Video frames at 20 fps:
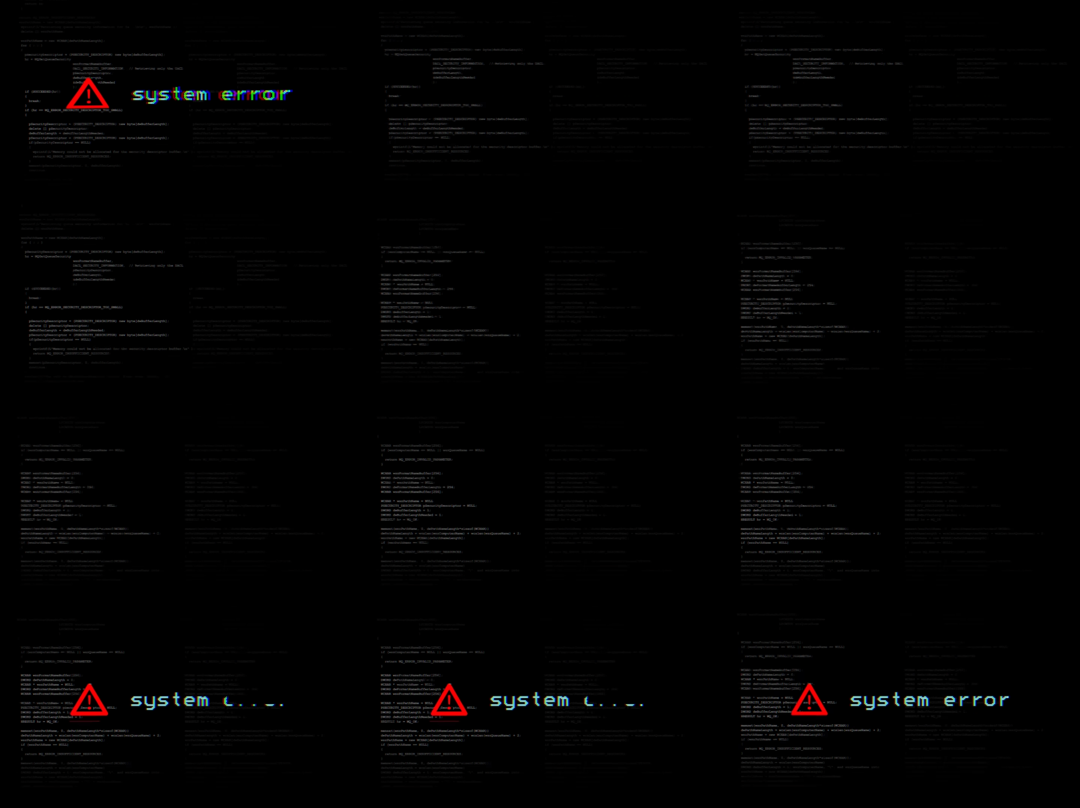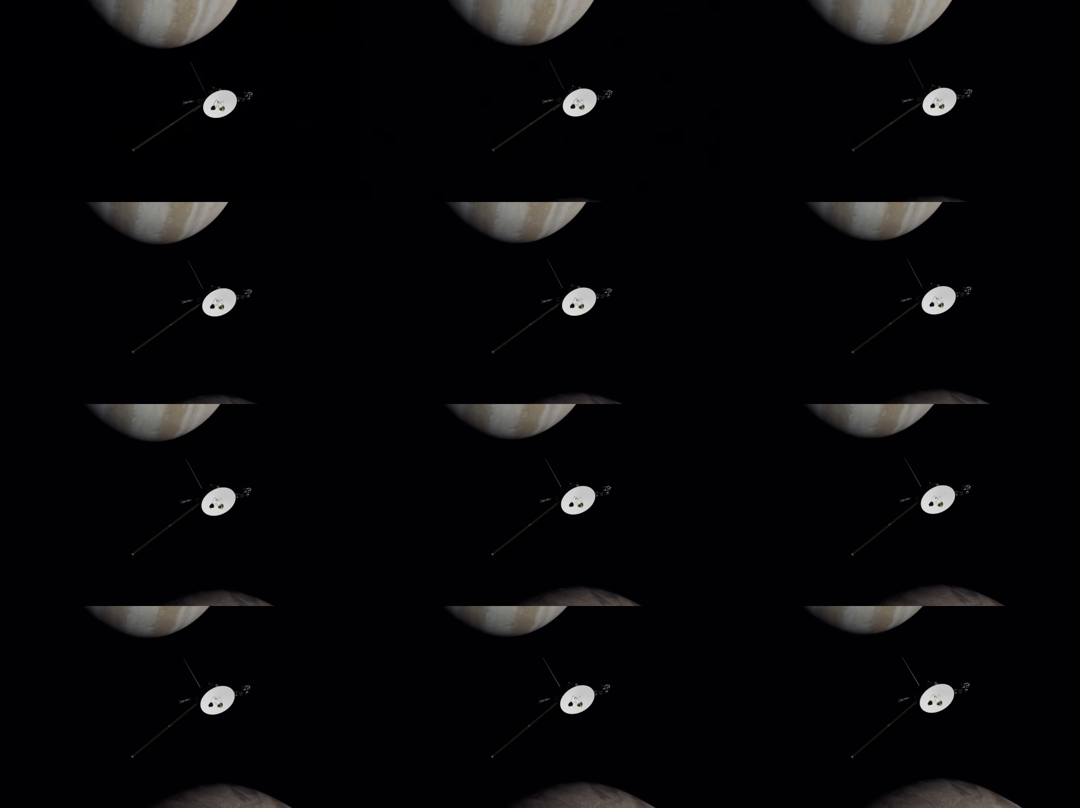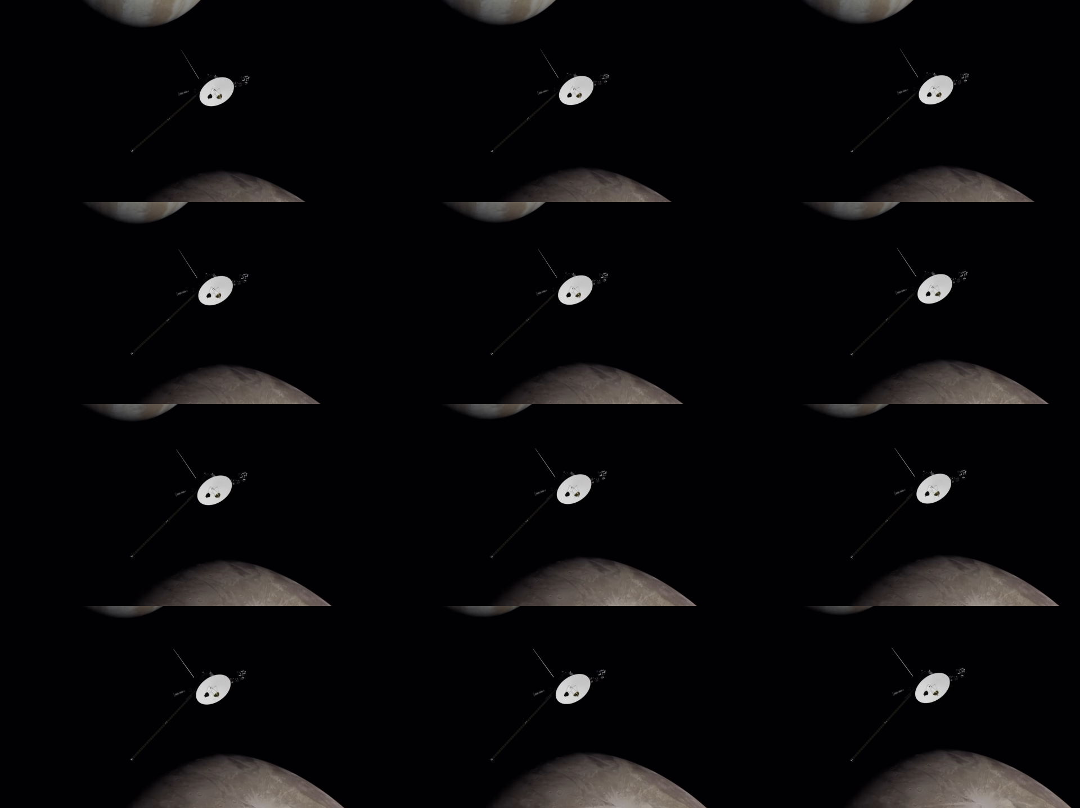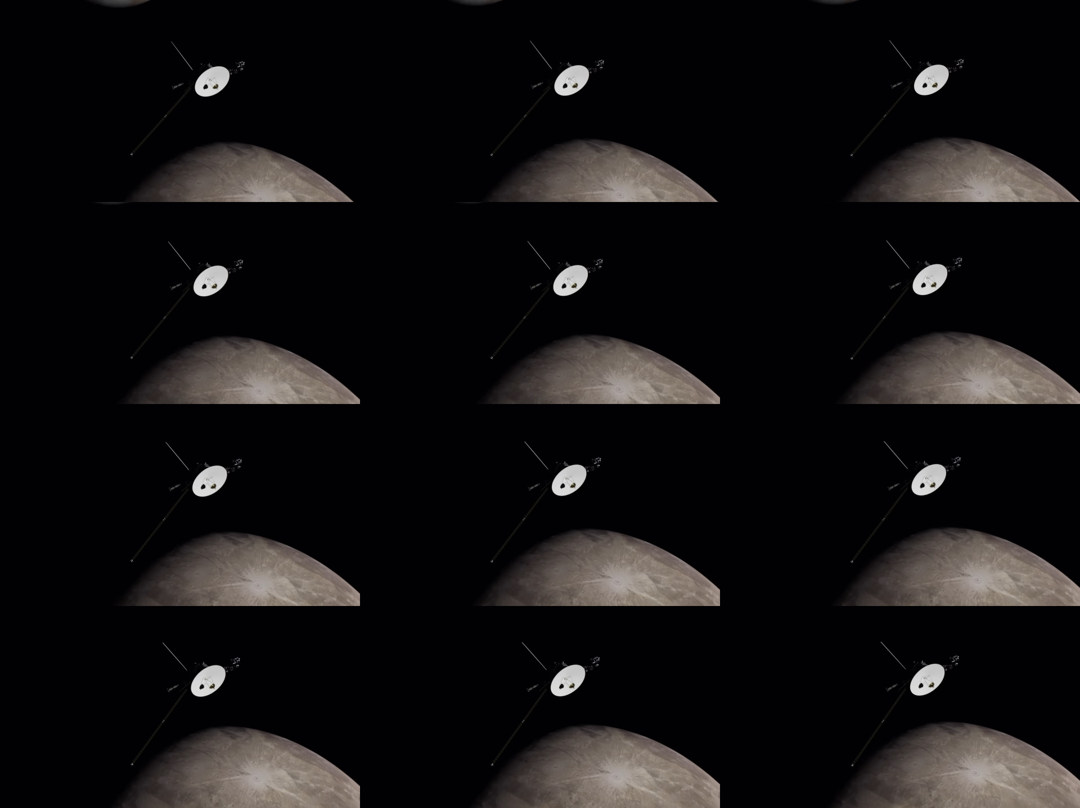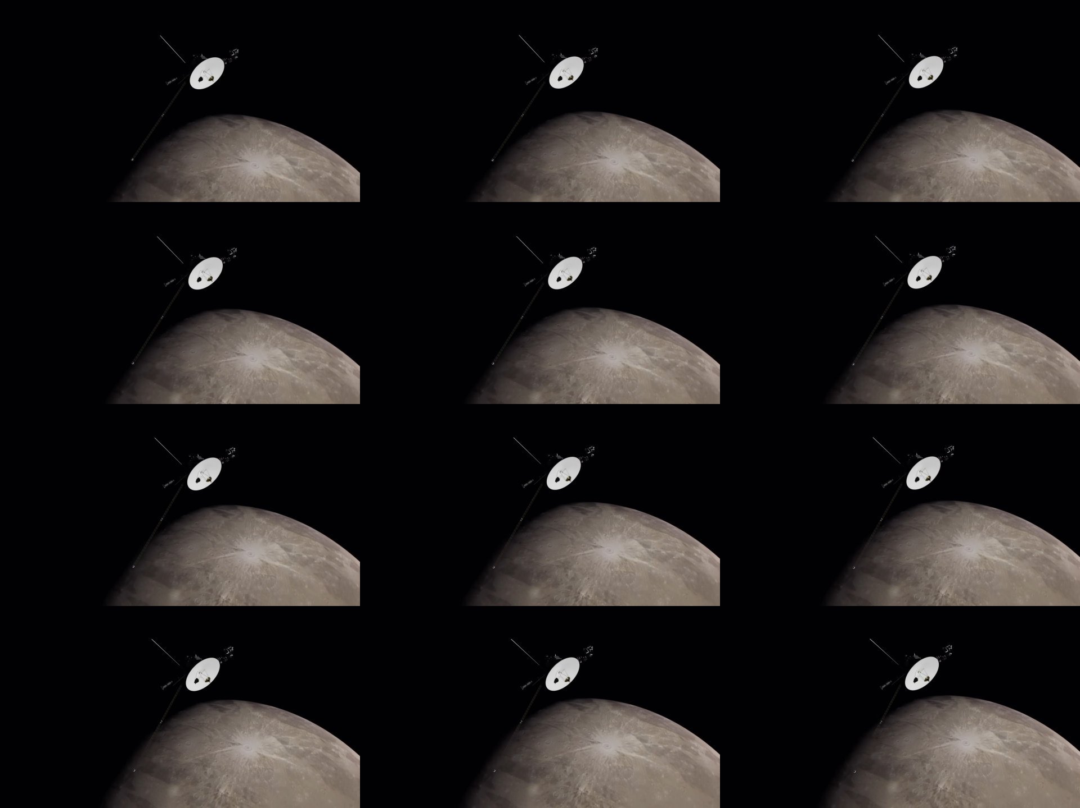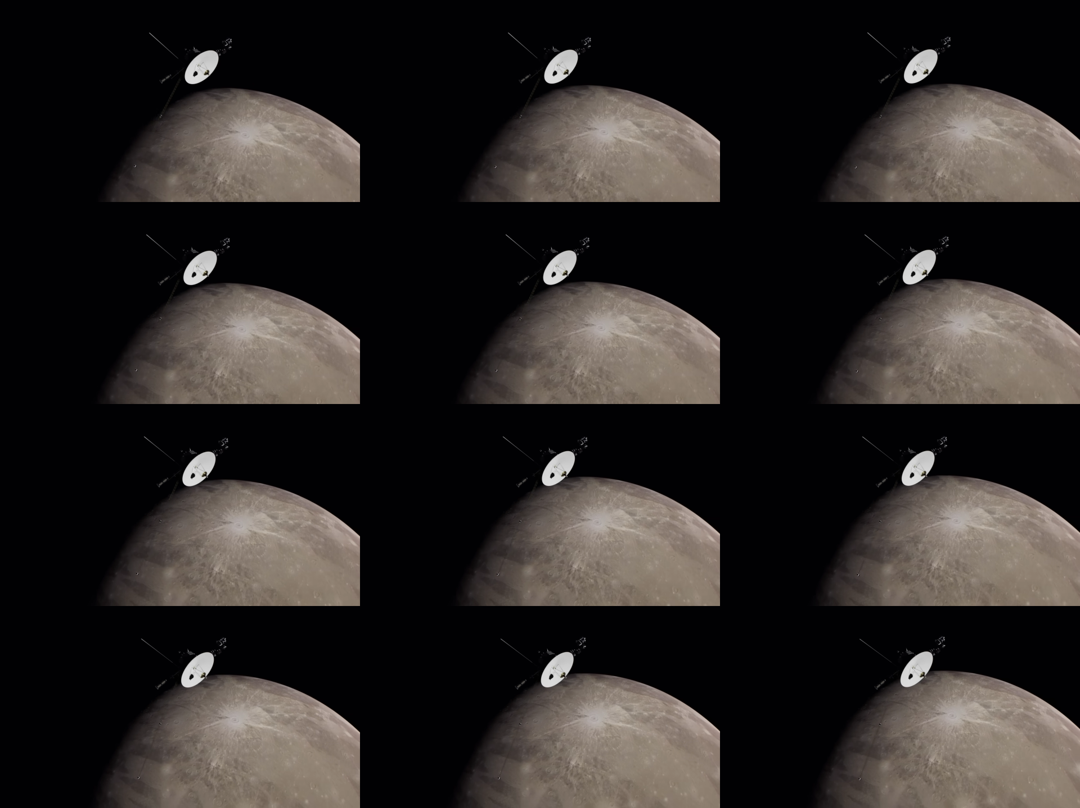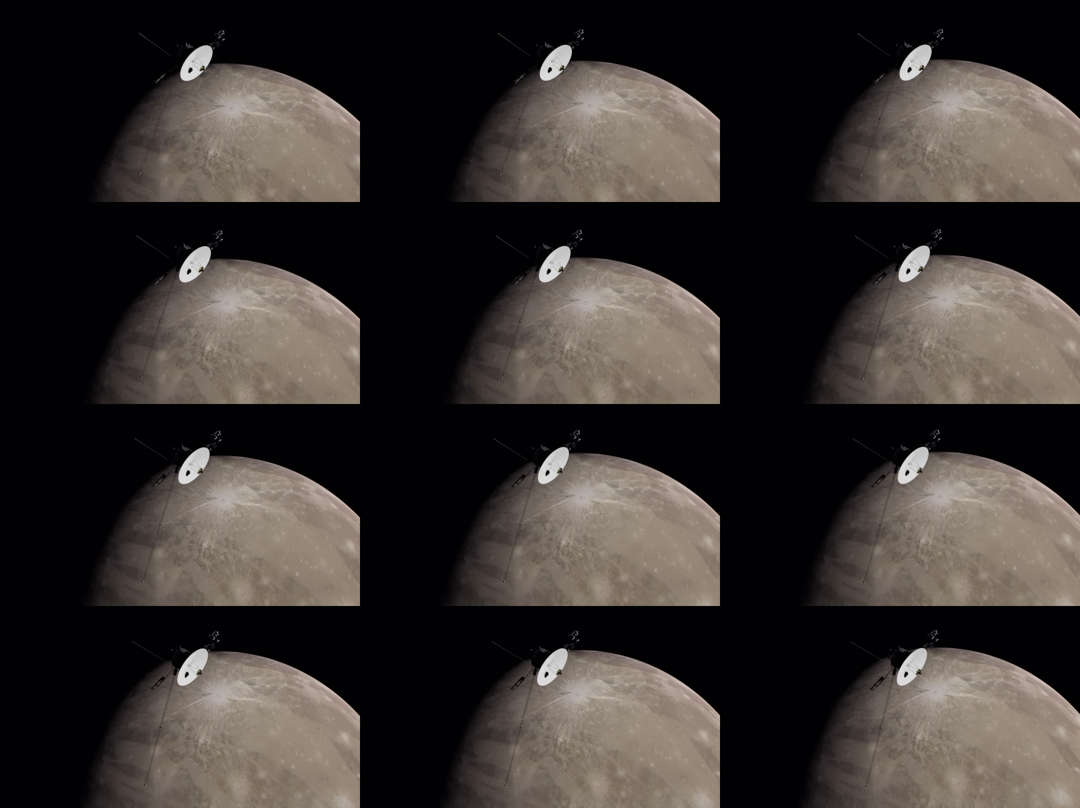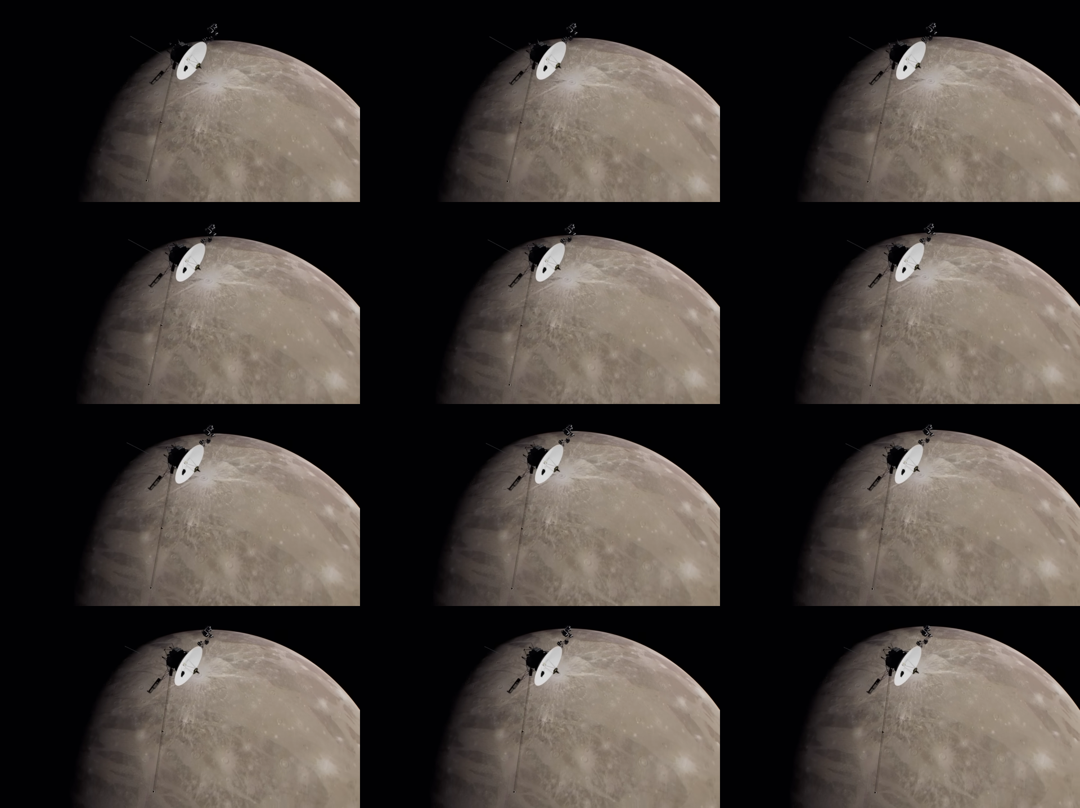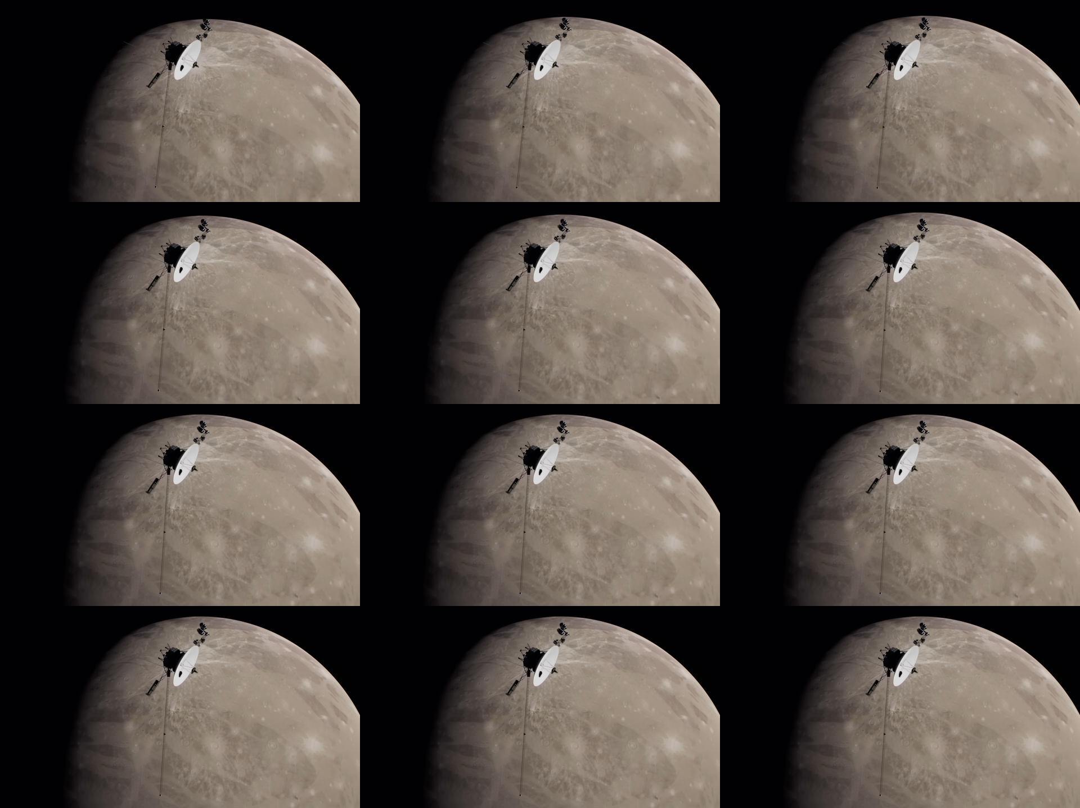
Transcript: [unreadable: no face in view]